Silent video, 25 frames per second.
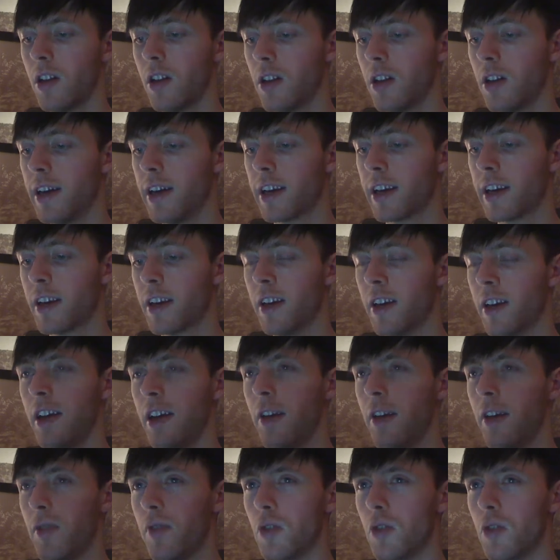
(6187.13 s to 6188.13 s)
Like,
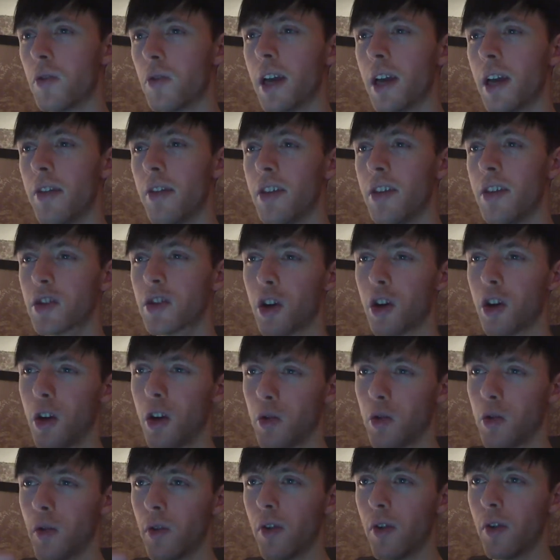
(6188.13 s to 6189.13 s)
if you get this
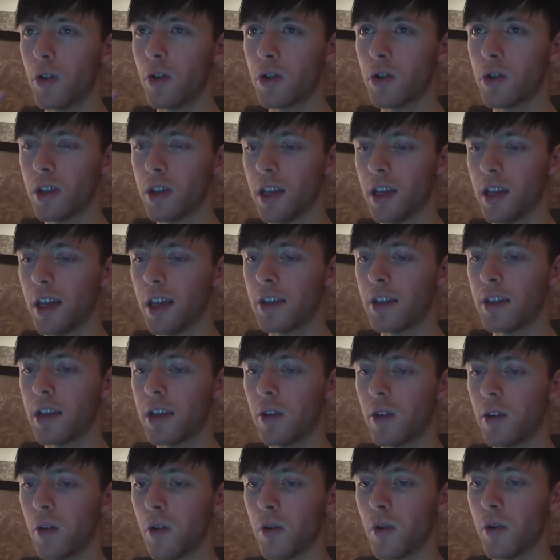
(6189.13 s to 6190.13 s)
card reversed in a
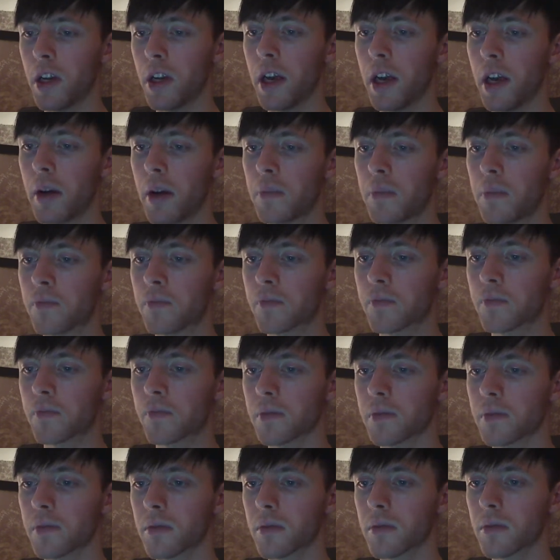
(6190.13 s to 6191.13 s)
tarot reading
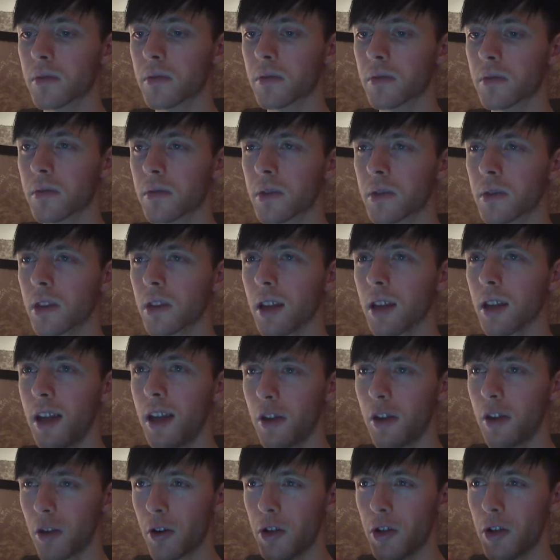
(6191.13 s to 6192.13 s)

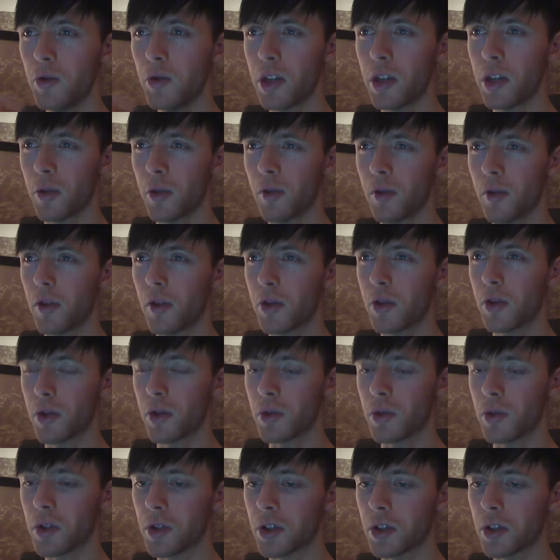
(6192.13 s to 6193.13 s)
and are using
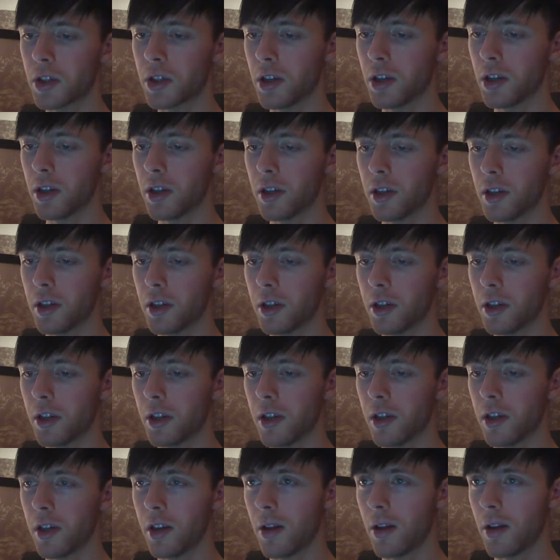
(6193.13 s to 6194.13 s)
reversals,
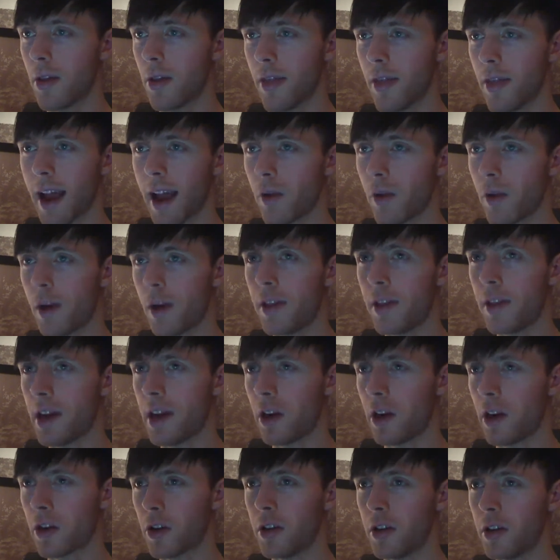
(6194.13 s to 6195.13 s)
that right
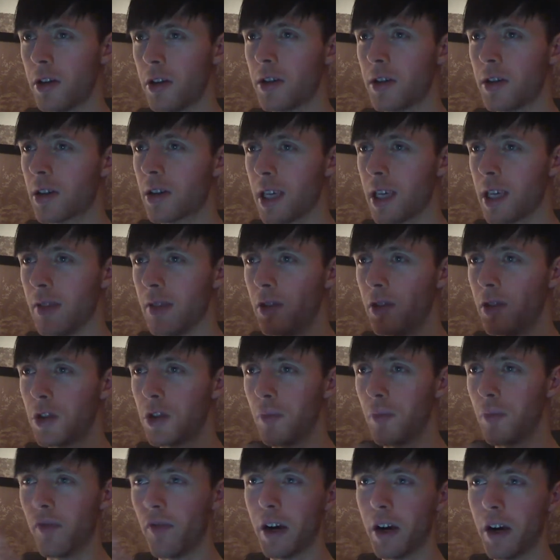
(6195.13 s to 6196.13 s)
there could give you
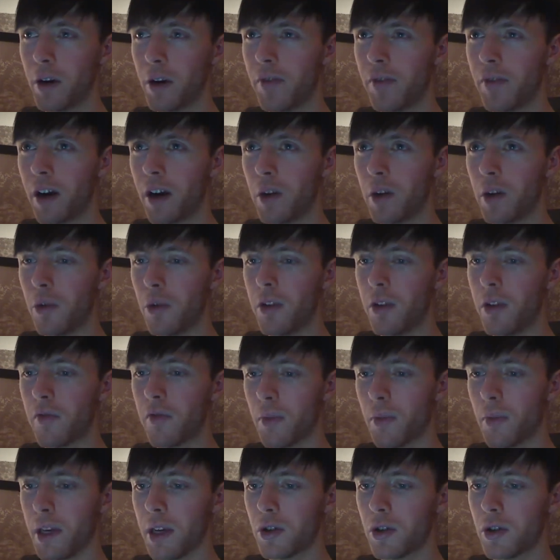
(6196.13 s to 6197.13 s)
some very valuable
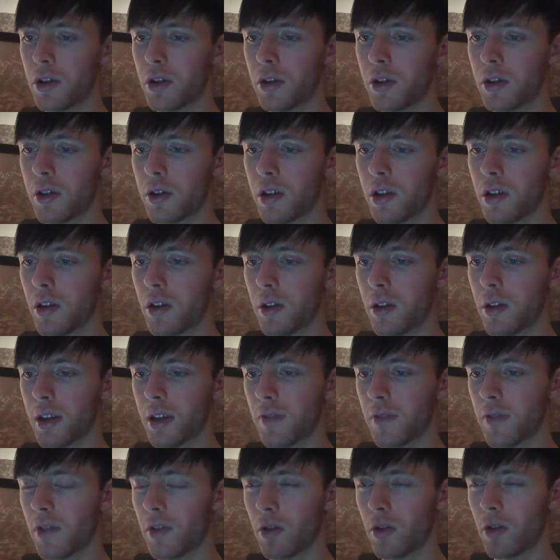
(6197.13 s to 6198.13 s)
information. You know,
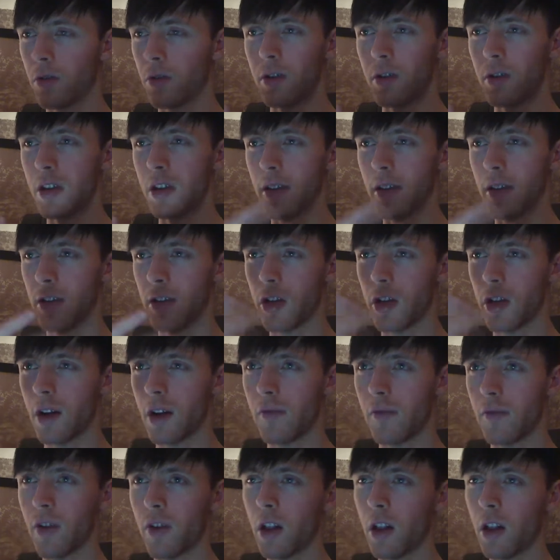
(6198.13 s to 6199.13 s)
like if you're
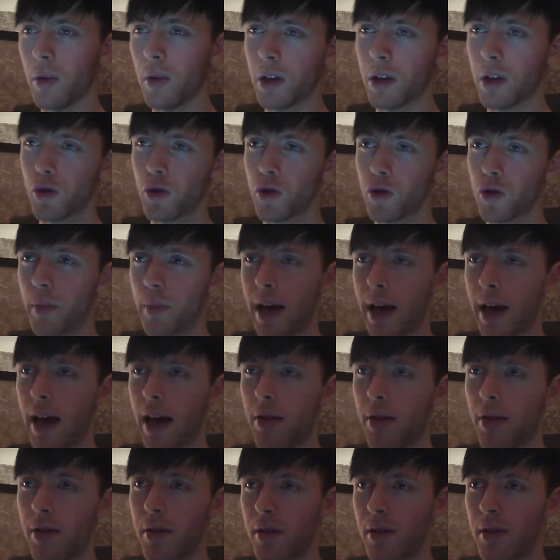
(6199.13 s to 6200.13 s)
not following your true
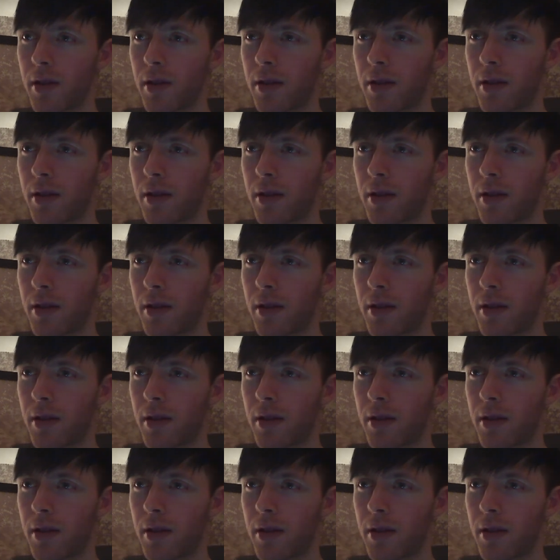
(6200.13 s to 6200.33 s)
path.